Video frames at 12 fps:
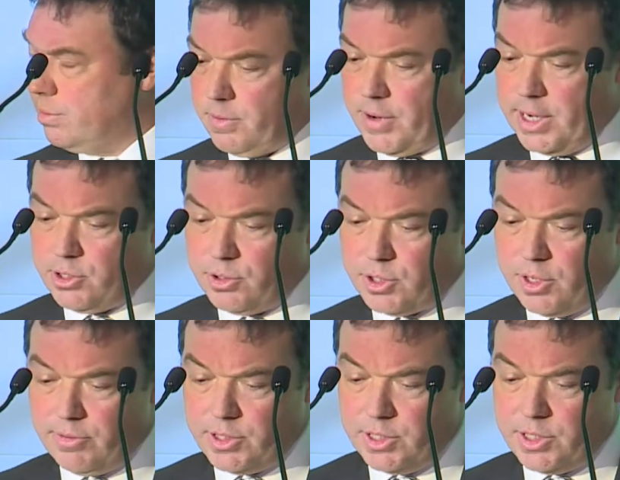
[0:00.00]
The financial
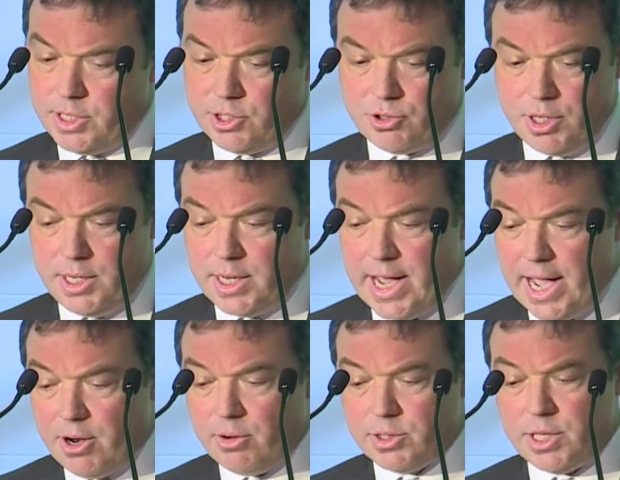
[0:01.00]
services industry
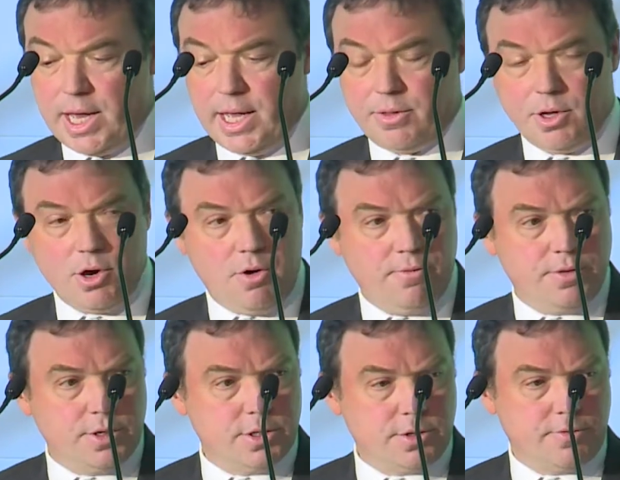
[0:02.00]
cannot take the
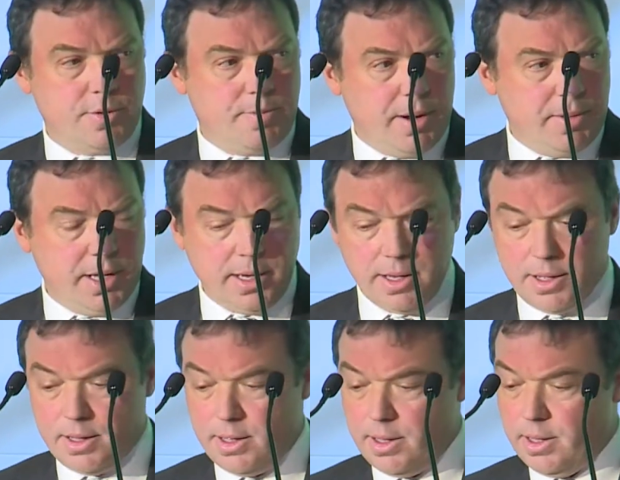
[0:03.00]
confidence of the public
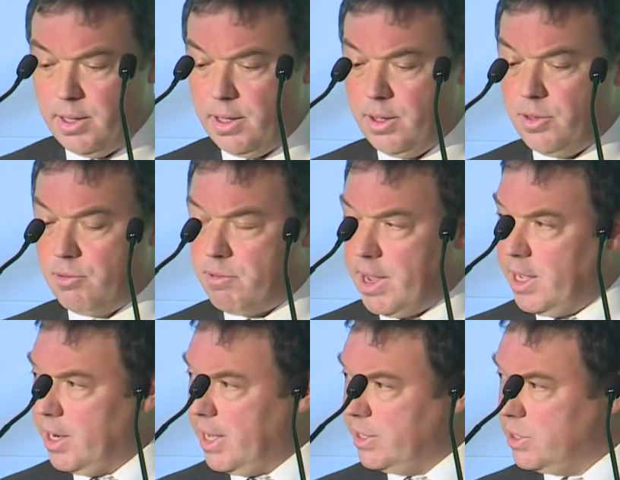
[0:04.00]
the
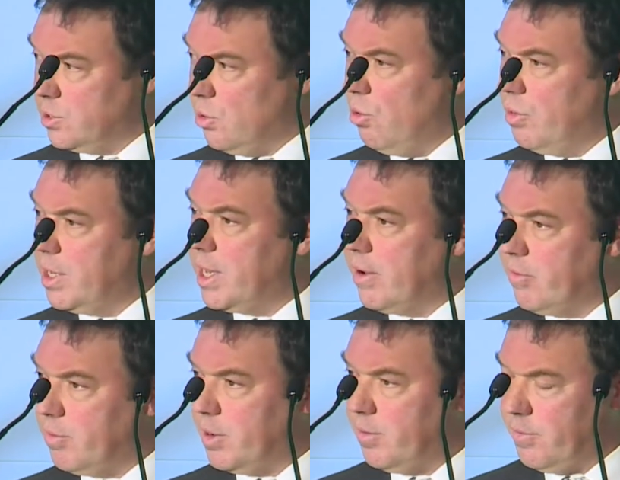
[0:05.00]
regulators or the
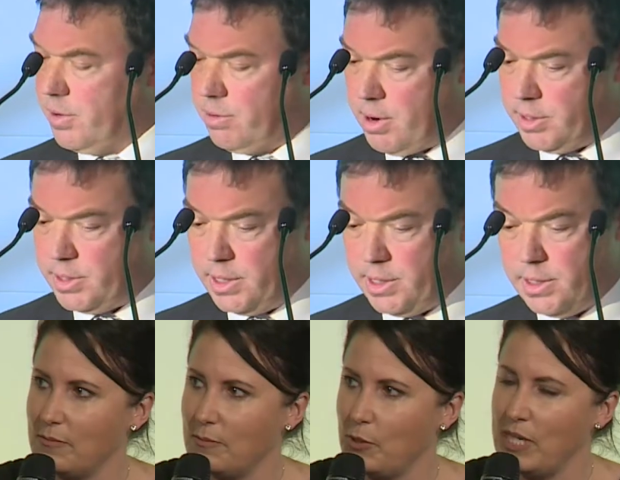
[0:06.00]
government for granted.
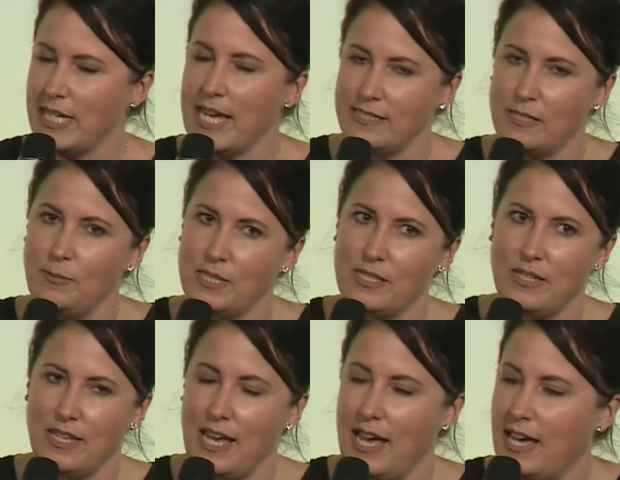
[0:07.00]
Putting customers at
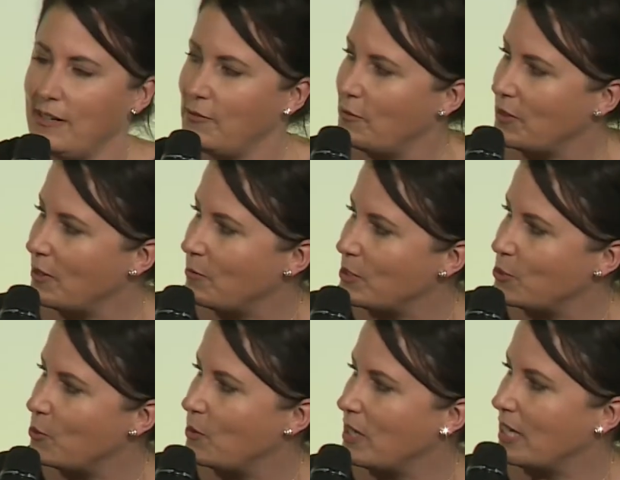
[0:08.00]
the heart of everything we do
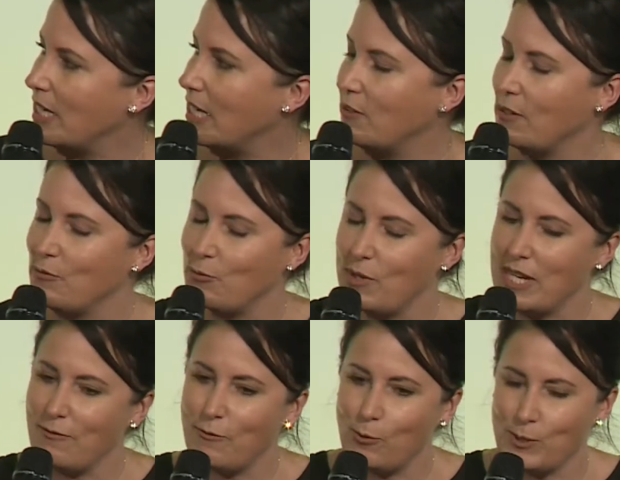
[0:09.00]
and getting and
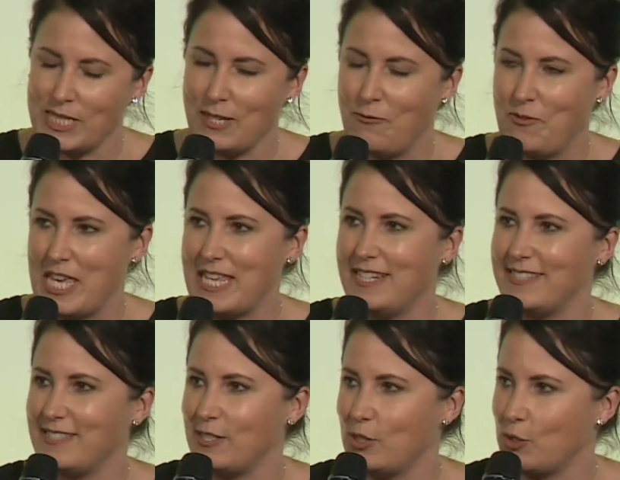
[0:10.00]
reinforcing
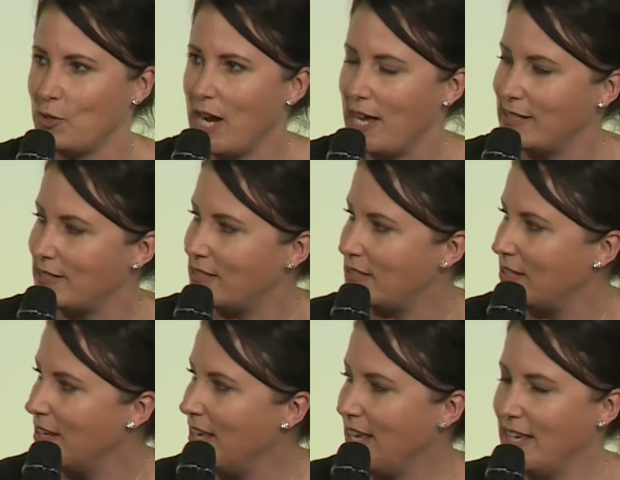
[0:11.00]
fairness and trust
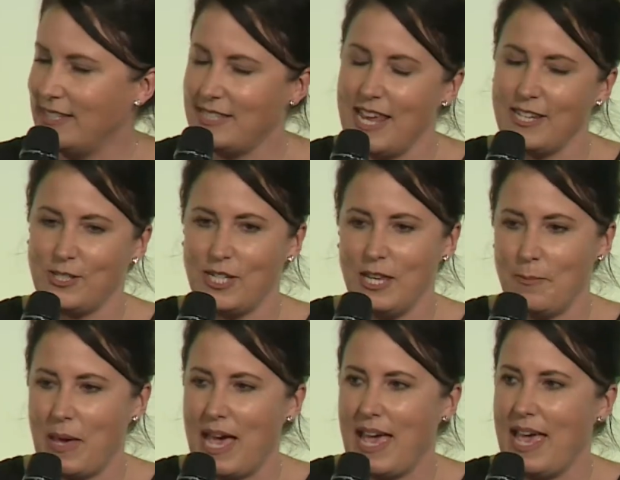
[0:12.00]
is actually
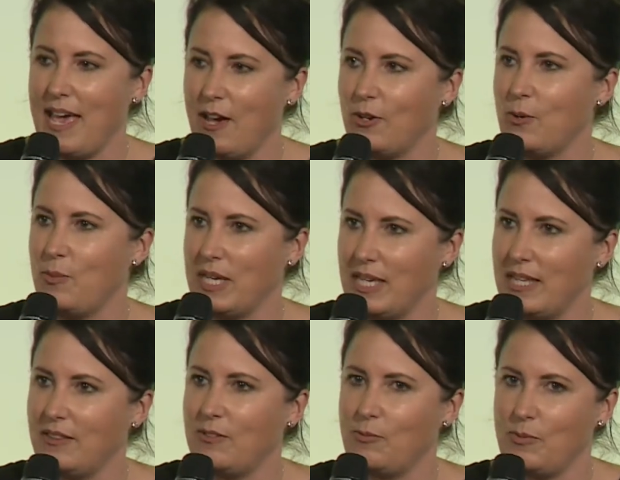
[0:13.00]
about how can we get
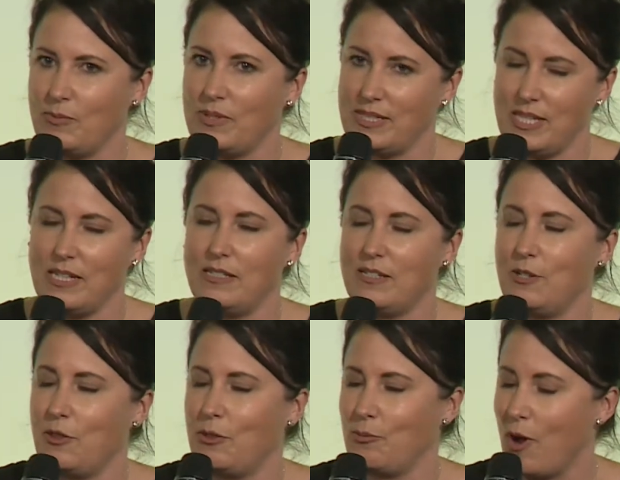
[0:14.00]
the, the sector to
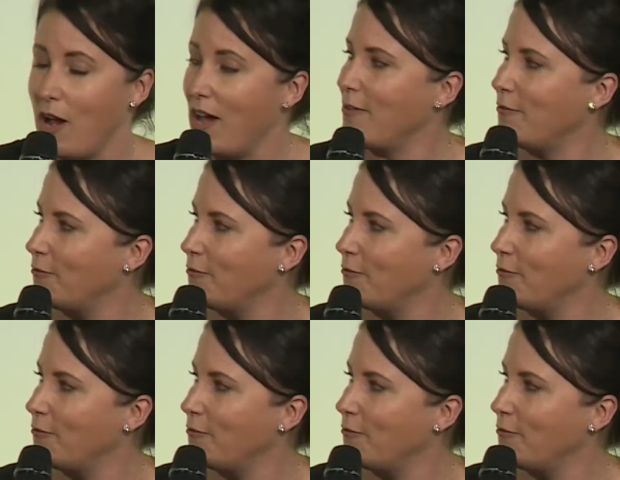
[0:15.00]
thrive.